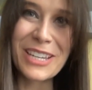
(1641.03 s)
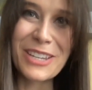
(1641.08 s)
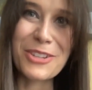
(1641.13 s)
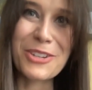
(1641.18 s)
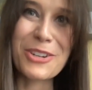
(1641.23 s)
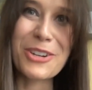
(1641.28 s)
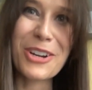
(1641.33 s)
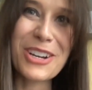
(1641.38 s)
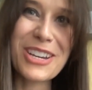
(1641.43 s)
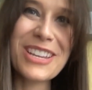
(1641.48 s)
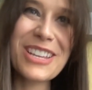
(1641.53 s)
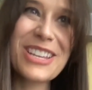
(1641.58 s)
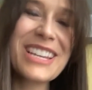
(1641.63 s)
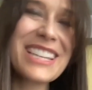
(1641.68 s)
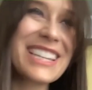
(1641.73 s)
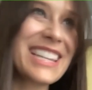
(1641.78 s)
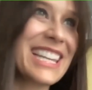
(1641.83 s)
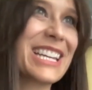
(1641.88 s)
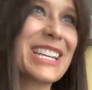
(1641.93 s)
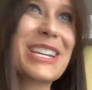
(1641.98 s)
There are
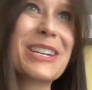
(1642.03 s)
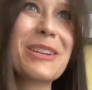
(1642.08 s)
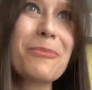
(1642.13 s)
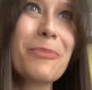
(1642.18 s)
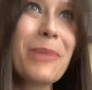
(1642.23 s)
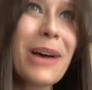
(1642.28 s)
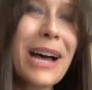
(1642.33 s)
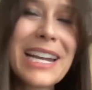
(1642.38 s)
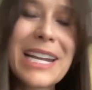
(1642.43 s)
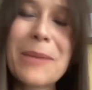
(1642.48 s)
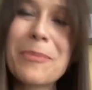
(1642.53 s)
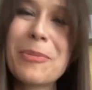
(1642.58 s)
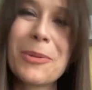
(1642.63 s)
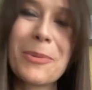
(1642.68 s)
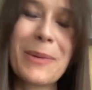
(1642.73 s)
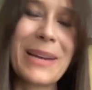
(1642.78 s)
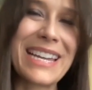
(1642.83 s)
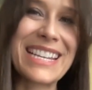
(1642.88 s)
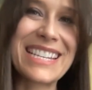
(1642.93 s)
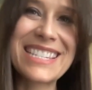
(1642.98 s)
like pineapple
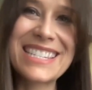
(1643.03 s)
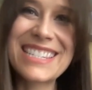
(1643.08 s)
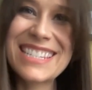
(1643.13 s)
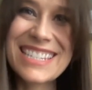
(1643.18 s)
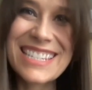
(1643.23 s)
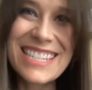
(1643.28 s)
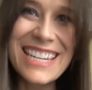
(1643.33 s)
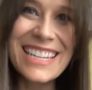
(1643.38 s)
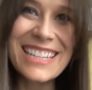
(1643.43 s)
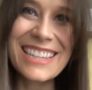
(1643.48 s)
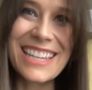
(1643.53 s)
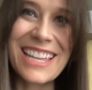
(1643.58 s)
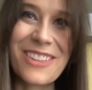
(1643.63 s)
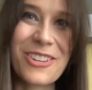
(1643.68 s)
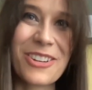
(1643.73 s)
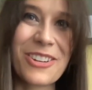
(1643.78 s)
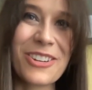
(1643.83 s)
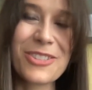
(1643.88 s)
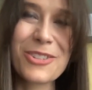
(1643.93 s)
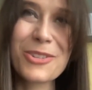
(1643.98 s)
waste, teak
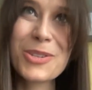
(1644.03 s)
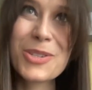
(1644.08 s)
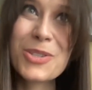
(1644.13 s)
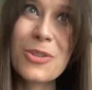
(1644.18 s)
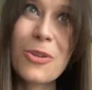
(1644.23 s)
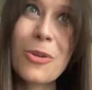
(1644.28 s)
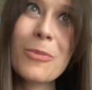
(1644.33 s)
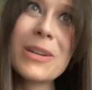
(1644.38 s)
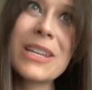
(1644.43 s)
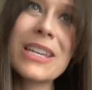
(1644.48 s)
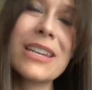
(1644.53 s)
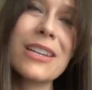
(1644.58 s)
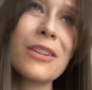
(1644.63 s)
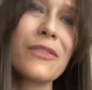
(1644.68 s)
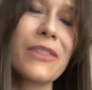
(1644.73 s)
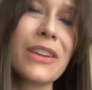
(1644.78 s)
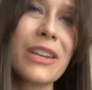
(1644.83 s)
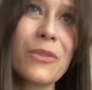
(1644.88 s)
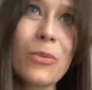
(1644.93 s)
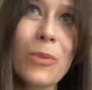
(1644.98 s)
leather. There's so many
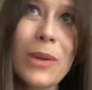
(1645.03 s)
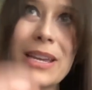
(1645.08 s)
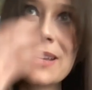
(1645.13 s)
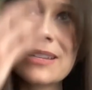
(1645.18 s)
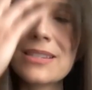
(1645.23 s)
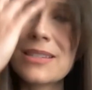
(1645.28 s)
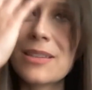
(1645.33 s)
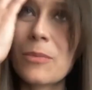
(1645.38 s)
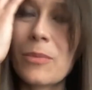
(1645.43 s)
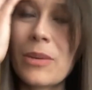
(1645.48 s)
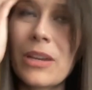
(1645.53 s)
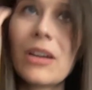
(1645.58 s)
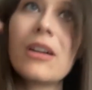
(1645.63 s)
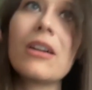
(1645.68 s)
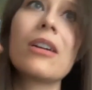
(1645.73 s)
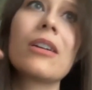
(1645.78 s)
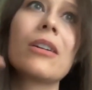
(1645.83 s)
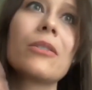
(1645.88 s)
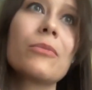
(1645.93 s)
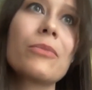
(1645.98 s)
innovative ways that we
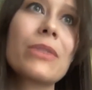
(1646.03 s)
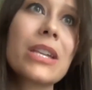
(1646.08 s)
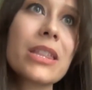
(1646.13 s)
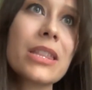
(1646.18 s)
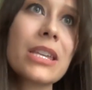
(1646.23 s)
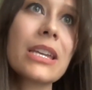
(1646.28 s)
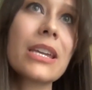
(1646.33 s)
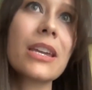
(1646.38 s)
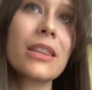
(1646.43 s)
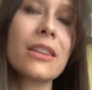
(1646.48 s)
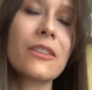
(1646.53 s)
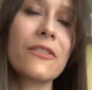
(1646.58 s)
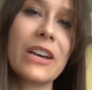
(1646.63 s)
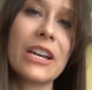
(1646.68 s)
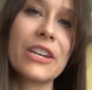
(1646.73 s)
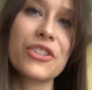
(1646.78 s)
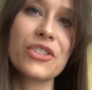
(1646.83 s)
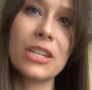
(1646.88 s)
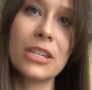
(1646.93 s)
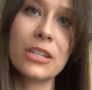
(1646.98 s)
are rethinking the
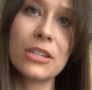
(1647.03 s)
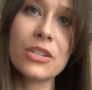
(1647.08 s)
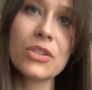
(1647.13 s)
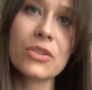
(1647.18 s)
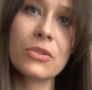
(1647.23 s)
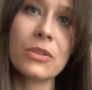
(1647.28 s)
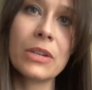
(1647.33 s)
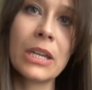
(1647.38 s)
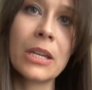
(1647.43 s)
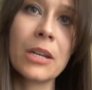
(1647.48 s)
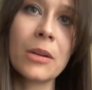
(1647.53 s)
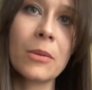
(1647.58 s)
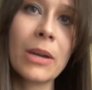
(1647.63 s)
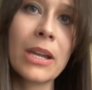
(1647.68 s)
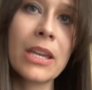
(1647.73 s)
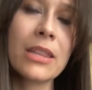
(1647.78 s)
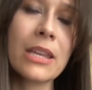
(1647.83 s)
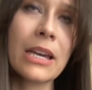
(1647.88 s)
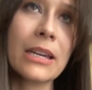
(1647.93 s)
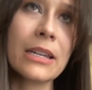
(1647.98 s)
fashion industry in a
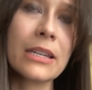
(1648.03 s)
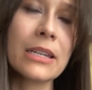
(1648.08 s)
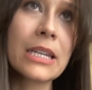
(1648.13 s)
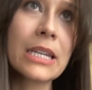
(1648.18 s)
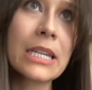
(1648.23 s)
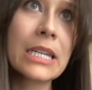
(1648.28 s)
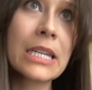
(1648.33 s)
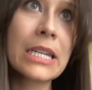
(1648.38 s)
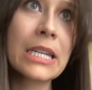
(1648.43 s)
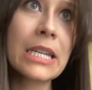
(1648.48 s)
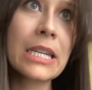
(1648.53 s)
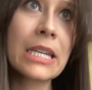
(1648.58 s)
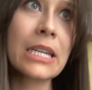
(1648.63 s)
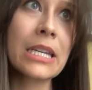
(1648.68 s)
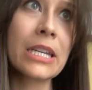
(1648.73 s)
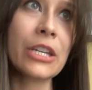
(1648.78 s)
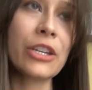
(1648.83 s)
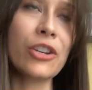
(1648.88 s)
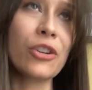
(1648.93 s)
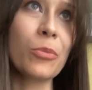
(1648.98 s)
way that,
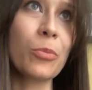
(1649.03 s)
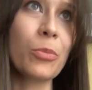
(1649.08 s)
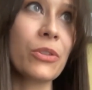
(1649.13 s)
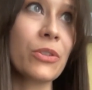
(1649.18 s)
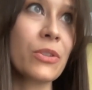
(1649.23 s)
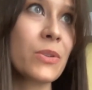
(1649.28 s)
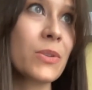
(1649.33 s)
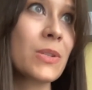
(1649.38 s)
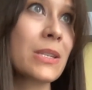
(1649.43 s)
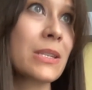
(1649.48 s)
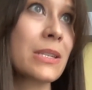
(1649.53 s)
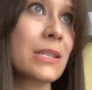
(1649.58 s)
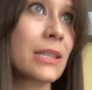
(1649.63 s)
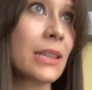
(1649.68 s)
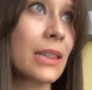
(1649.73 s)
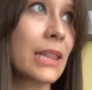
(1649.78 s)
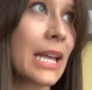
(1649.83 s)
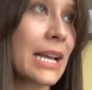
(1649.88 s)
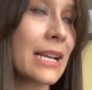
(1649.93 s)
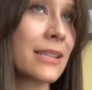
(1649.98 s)
produces
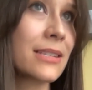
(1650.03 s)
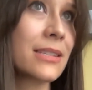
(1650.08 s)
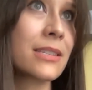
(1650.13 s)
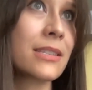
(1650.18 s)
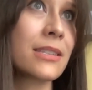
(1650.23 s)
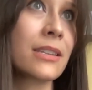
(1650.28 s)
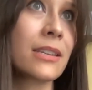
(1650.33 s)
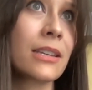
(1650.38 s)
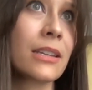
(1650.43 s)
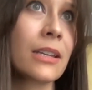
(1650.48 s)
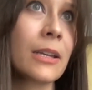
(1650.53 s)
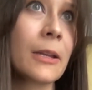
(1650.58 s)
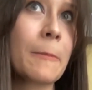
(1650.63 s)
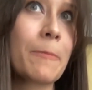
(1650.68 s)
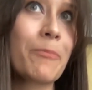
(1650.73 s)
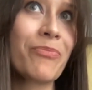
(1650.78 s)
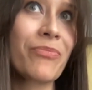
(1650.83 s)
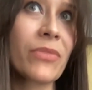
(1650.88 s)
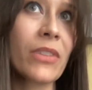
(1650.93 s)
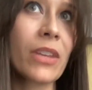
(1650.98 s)
less
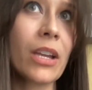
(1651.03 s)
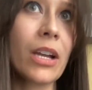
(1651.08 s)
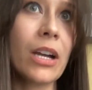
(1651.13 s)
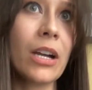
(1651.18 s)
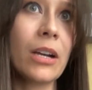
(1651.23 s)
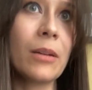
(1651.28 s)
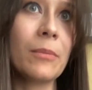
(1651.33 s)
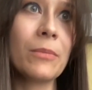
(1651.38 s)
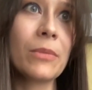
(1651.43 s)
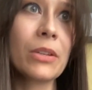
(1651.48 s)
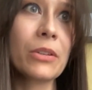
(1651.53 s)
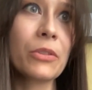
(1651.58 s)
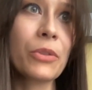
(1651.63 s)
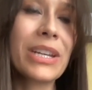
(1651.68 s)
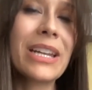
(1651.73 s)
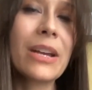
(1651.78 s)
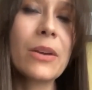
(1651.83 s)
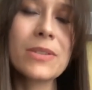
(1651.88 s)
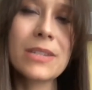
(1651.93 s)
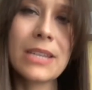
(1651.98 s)

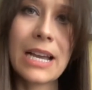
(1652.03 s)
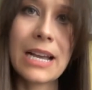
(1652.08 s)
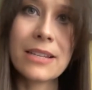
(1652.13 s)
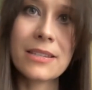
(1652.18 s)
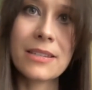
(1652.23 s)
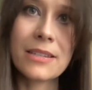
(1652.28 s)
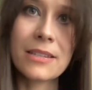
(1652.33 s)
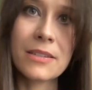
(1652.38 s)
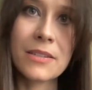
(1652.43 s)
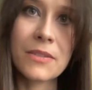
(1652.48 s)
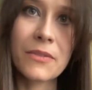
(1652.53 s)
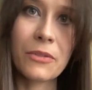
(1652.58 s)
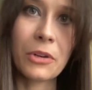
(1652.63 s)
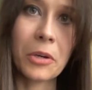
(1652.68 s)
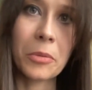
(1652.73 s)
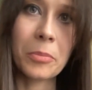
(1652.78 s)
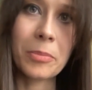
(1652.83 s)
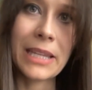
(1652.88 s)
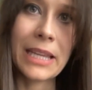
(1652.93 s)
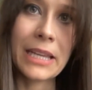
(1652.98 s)
greenhouse gases for
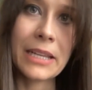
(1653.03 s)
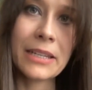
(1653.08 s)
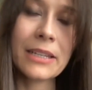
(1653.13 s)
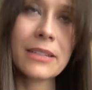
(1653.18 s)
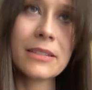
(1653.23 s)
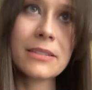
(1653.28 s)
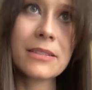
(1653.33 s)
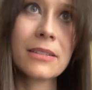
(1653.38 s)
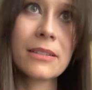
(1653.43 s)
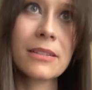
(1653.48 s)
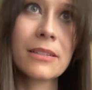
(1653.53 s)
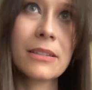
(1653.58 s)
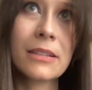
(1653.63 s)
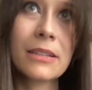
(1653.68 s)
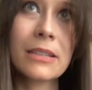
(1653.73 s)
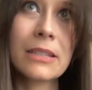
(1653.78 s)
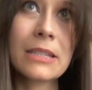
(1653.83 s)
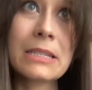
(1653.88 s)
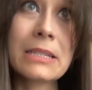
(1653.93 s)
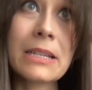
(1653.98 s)
our planet,
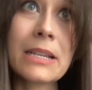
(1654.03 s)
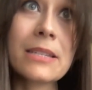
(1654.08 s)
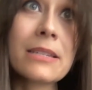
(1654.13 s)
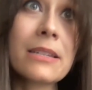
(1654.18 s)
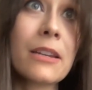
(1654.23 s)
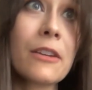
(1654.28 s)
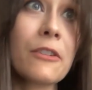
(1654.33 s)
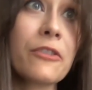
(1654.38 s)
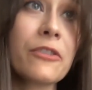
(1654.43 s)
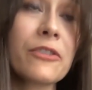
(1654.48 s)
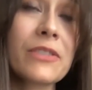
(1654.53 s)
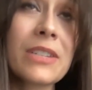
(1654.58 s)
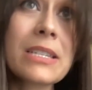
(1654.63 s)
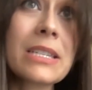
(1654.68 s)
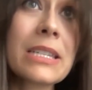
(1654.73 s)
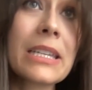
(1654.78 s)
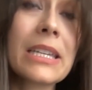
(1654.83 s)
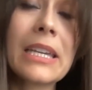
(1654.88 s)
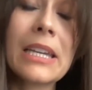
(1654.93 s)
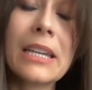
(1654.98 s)

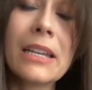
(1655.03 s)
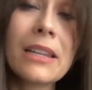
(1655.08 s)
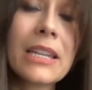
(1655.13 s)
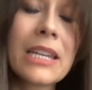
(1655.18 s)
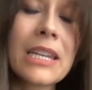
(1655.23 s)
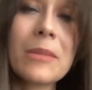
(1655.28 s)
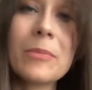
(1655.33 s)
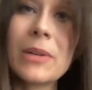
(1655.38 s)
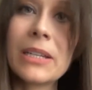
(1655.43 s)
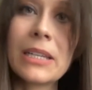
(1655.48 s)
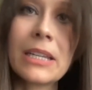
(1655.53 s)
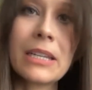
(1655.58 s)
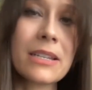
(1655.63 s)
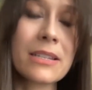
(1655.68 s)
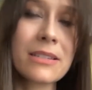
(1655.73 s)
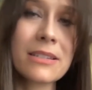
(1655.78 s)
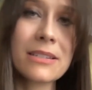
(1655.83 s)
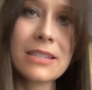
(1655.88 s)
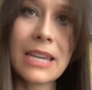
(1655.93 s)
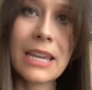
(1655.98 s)
doesn't kill anybody,
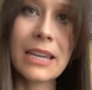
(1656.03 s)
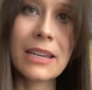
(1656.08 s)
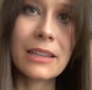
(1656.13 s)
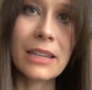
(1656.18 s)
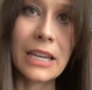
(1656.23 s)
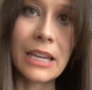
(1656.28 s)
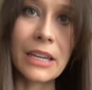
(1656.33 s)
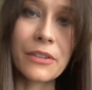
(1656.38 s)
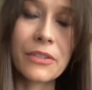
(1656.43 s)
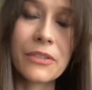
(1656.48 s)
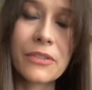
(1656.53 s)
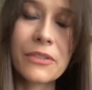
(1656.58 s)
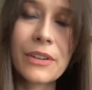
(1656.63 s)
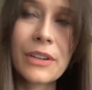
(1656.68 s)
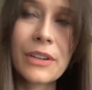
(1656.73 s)
doesn't take a life.